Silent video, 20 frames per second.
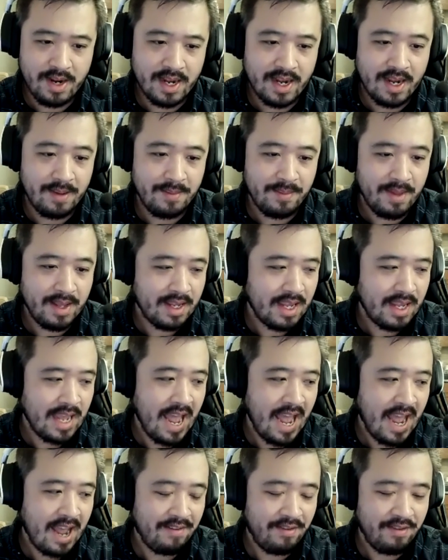I'm like
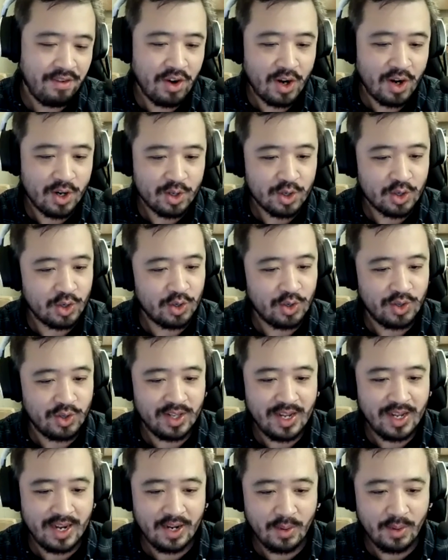half
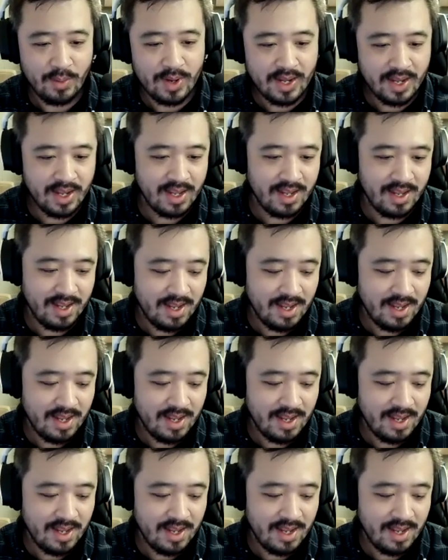nocturnal anyway,